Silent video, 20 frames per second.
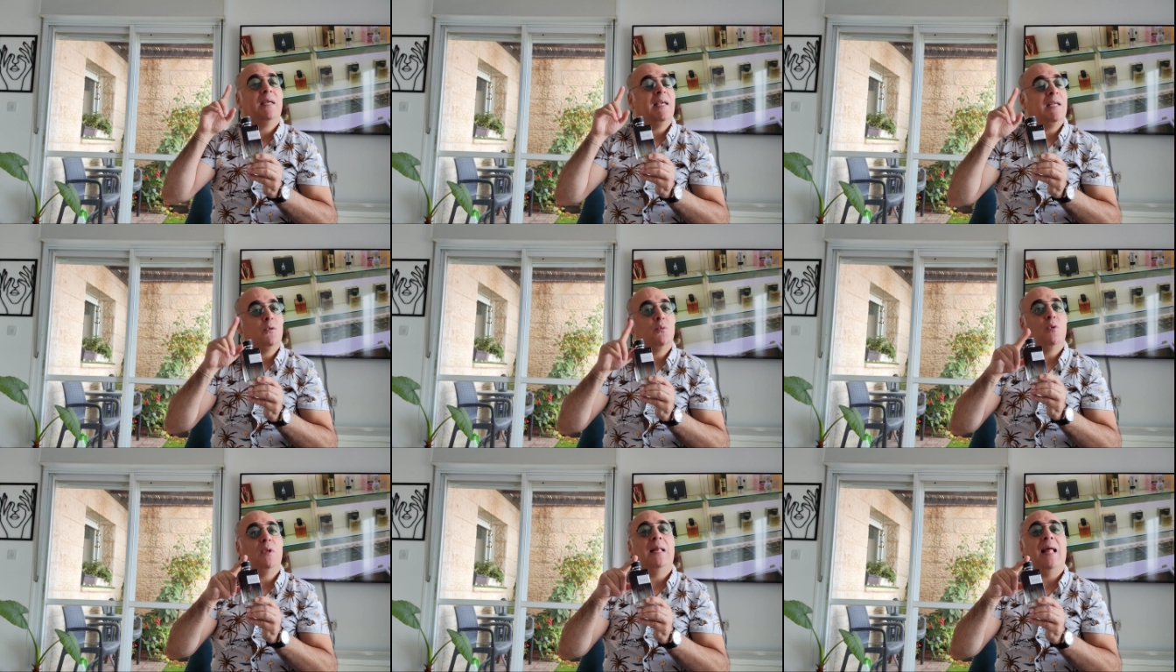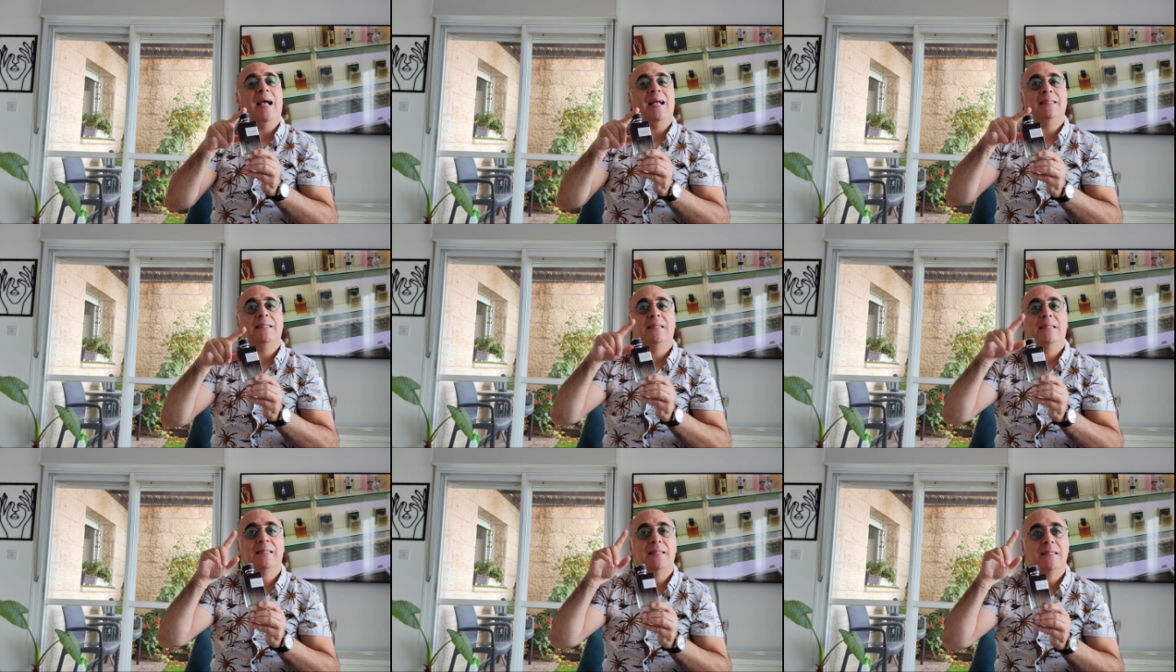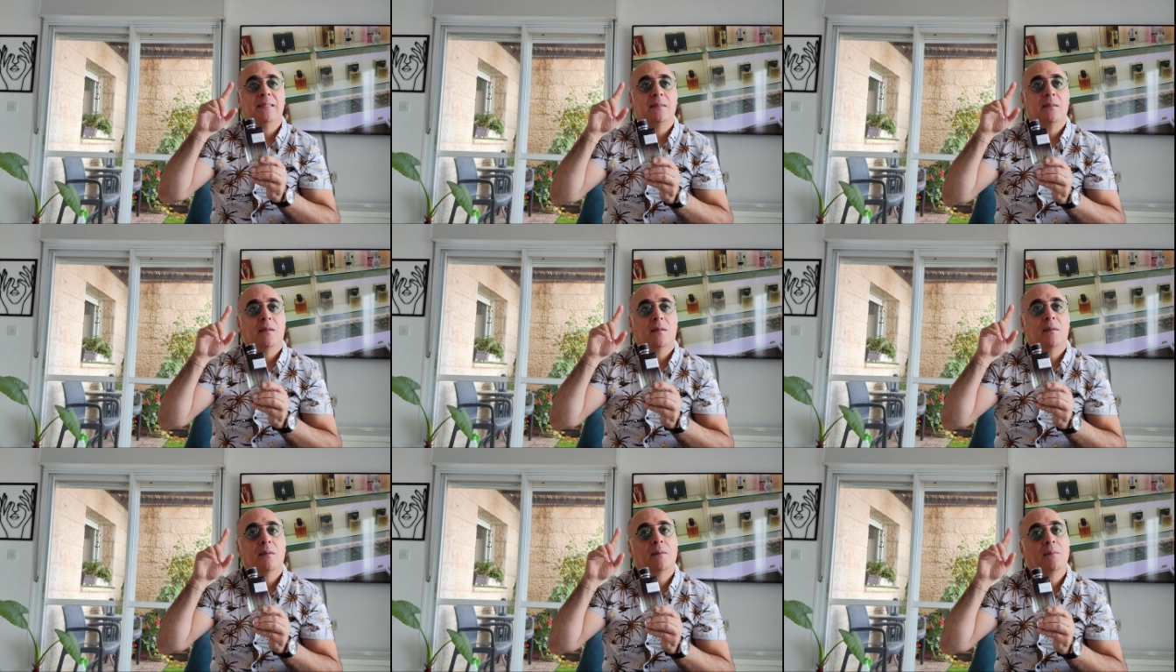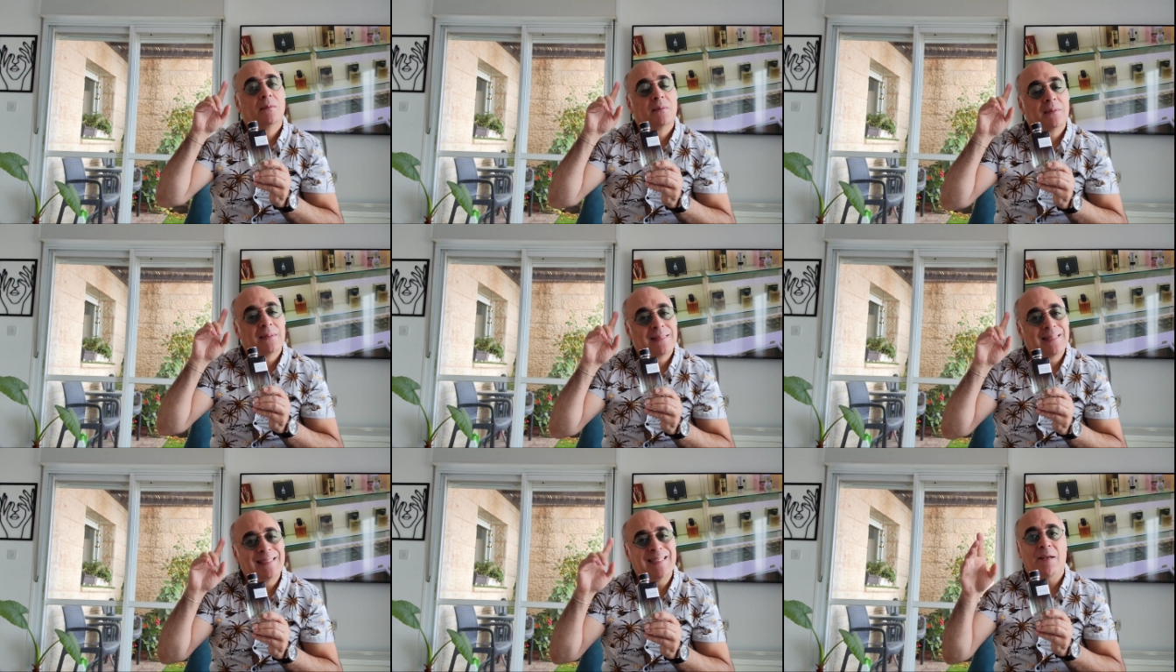it will last
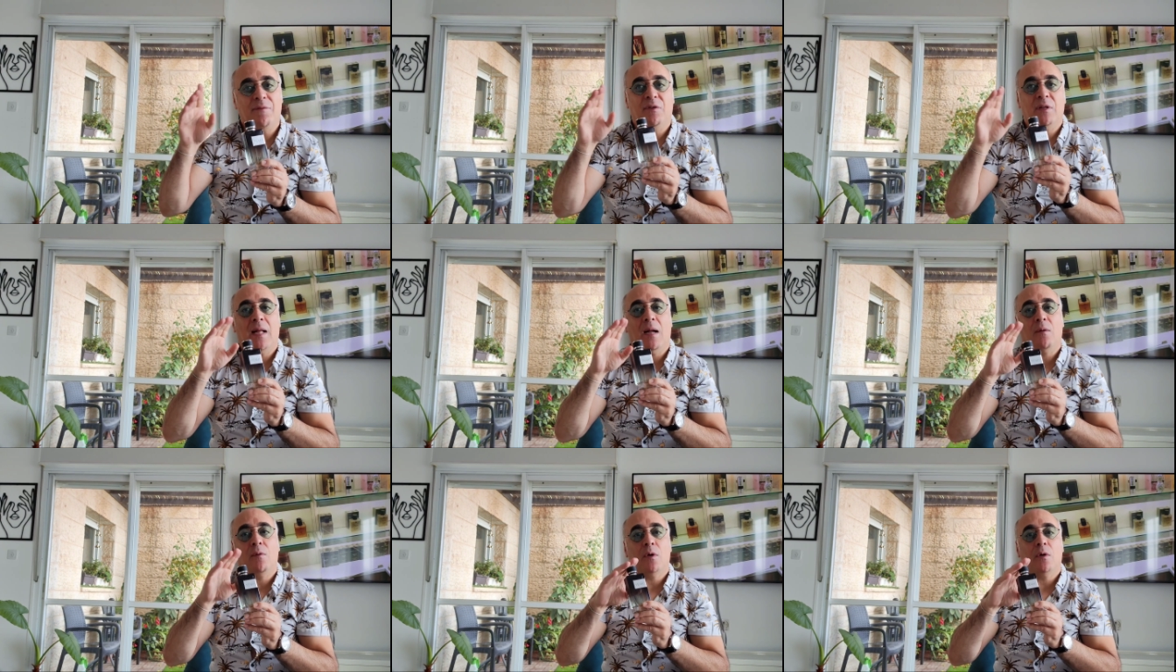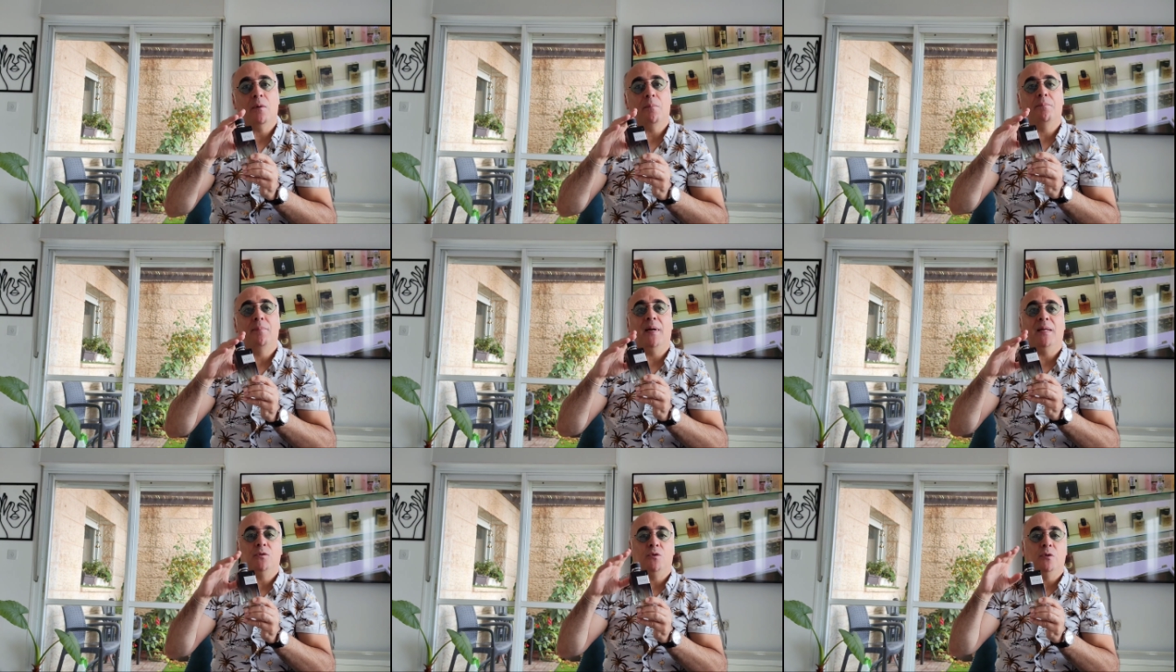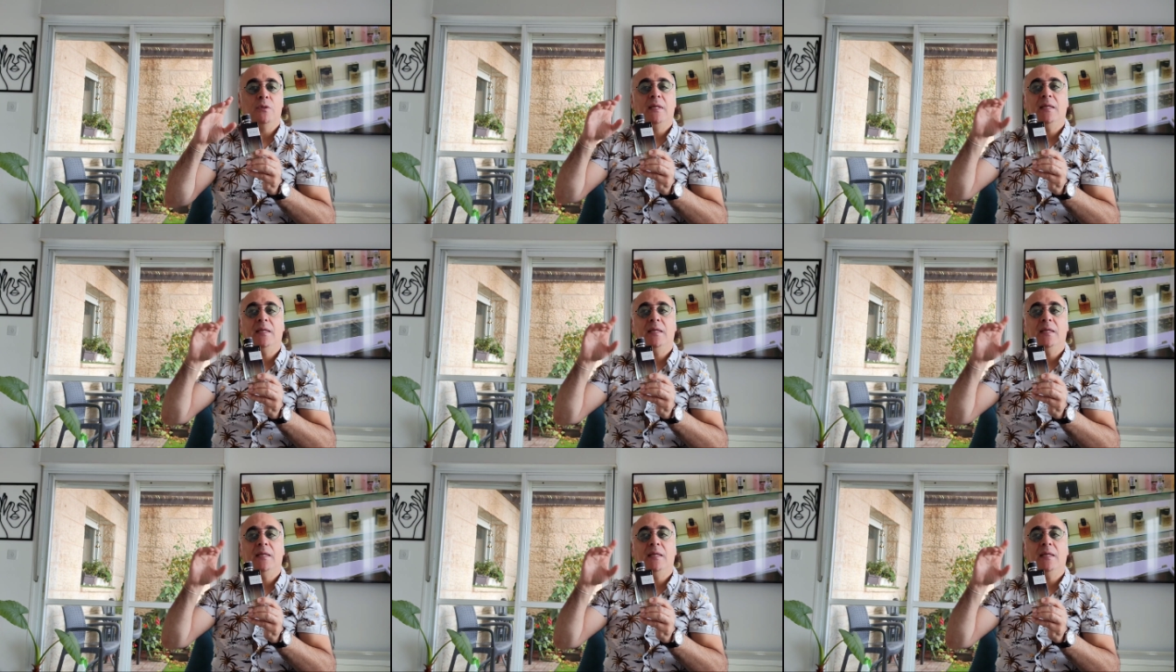7 hours, but you